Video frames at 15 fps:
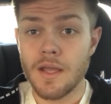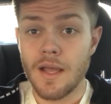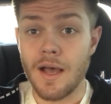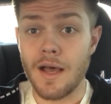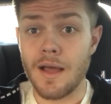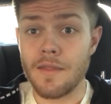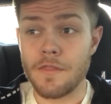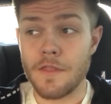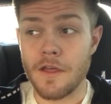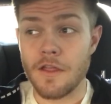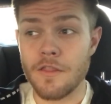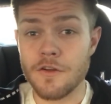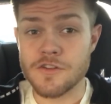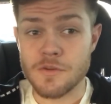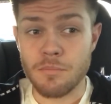
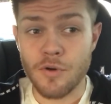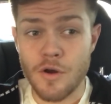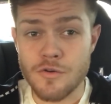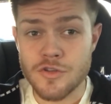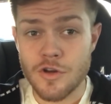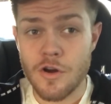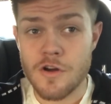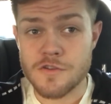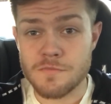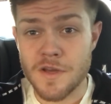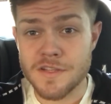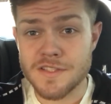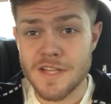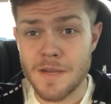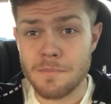there's a ProCharge
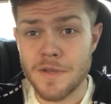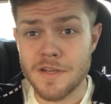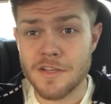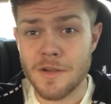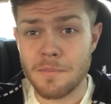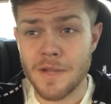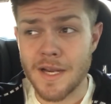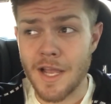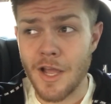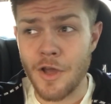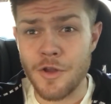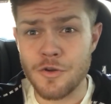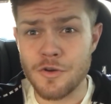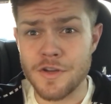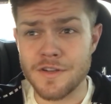Mustang picked up like
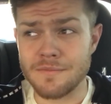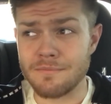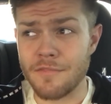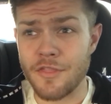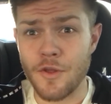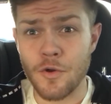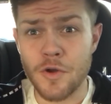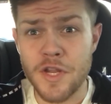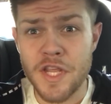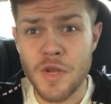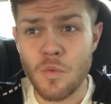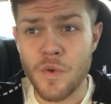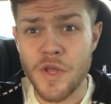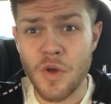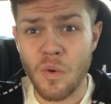130
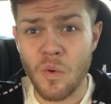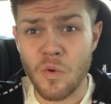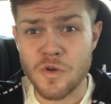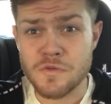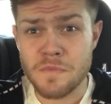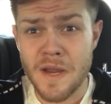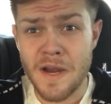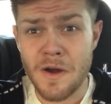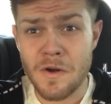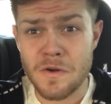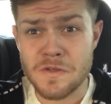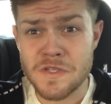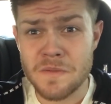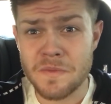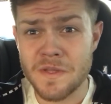wheel horsepower
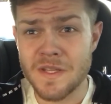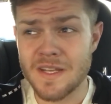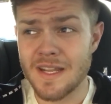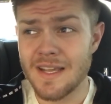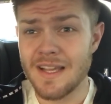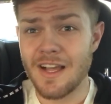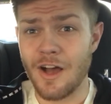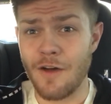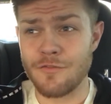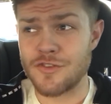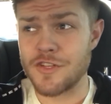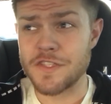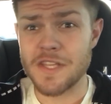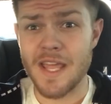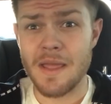or something off
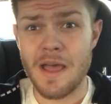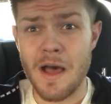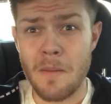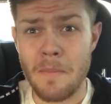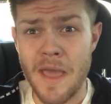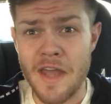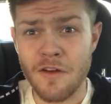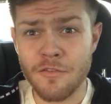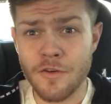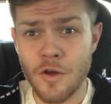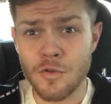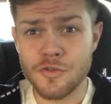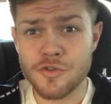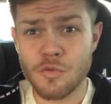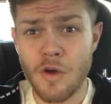just a
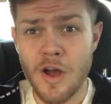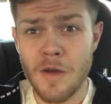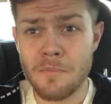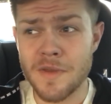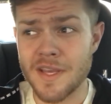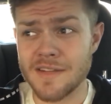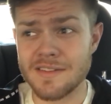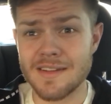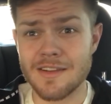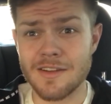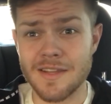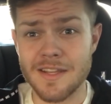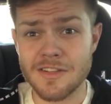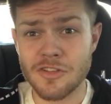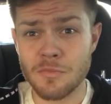manifold swap because you
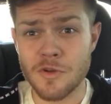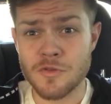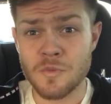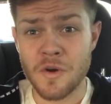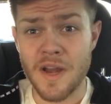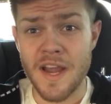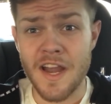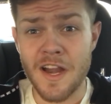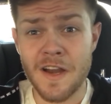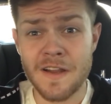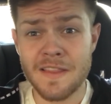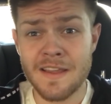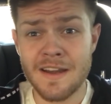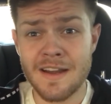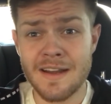can get so much more air
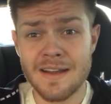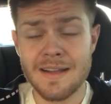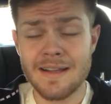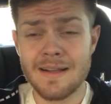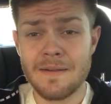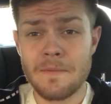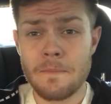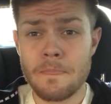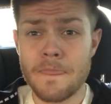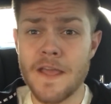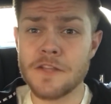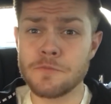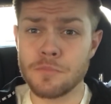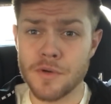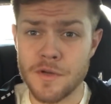in there.
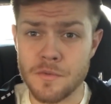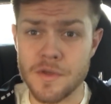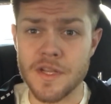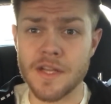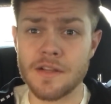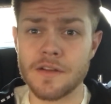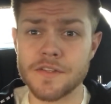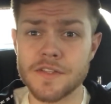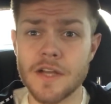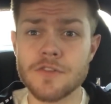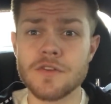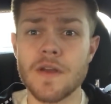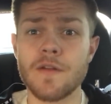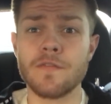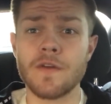That's pretty ridiculous. I'll
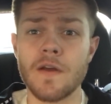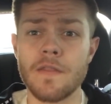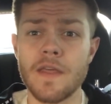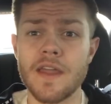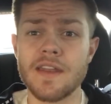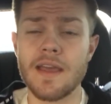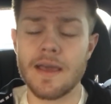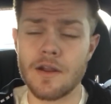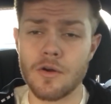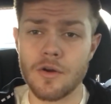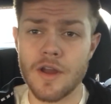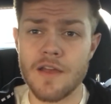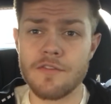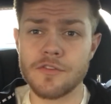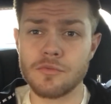try to find that dyno
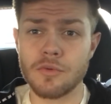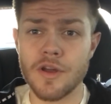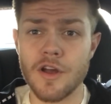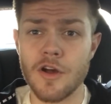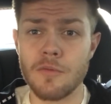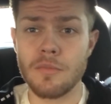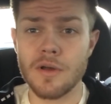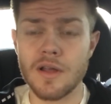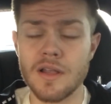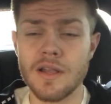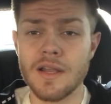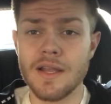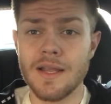graph as well, but